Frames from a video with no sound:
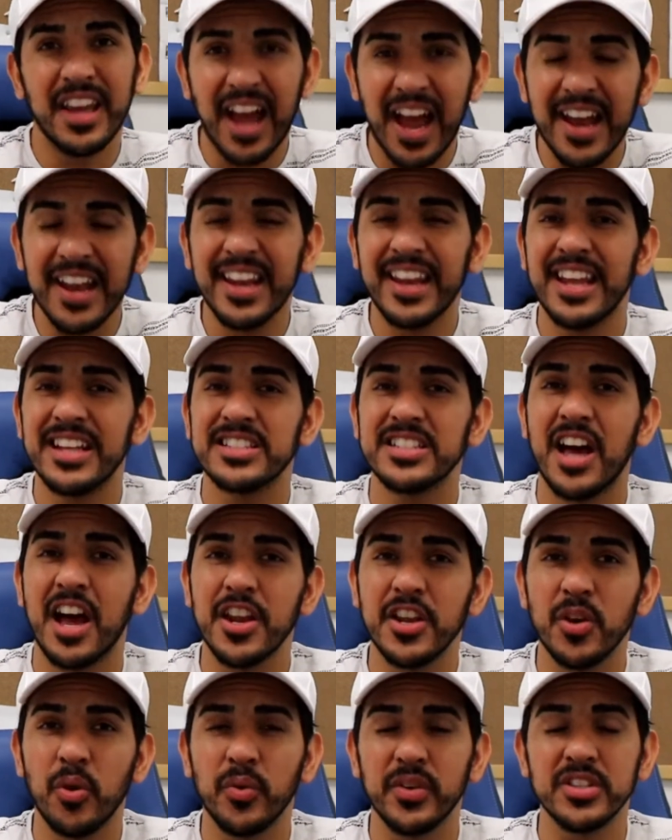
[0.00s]
kind of gets
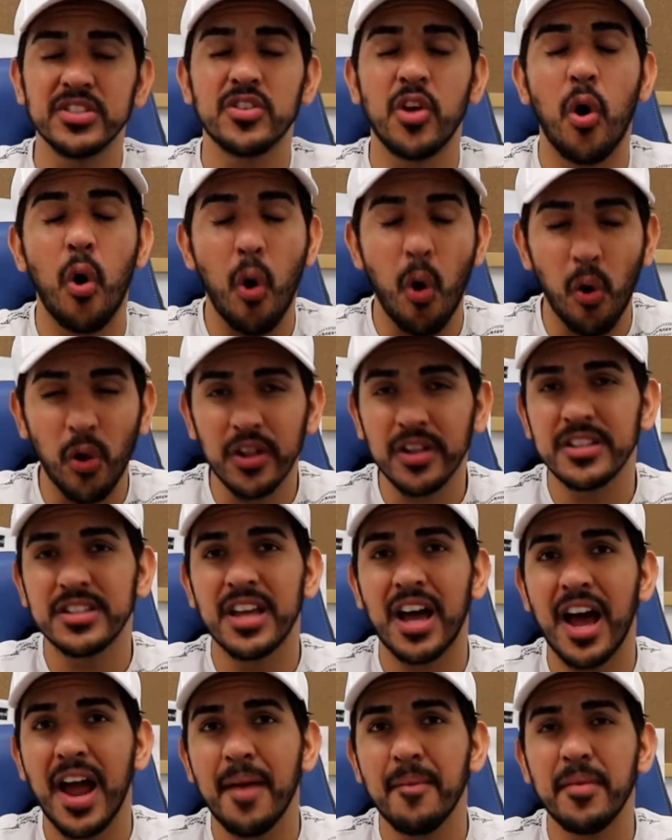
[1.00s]
unnoticed all the
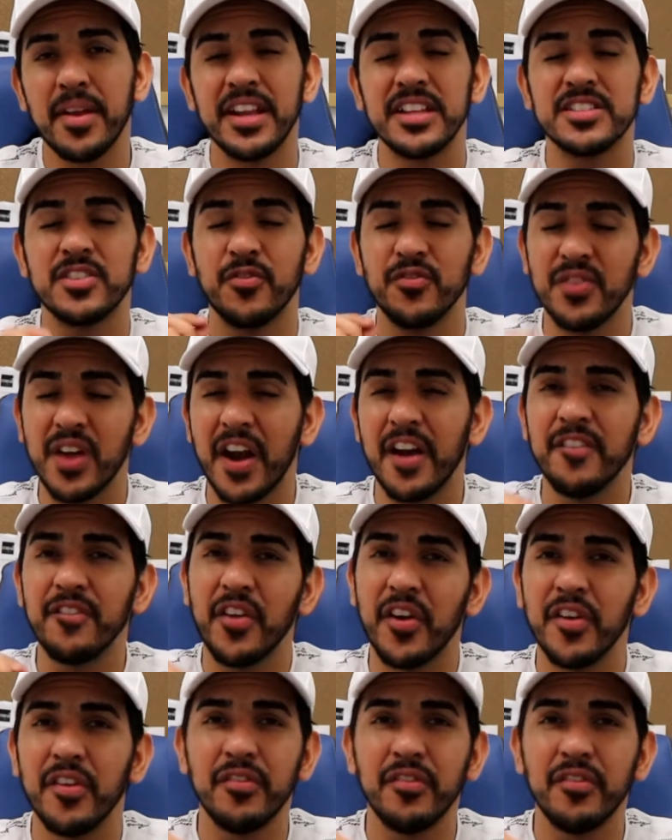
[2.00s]
time, and it's a very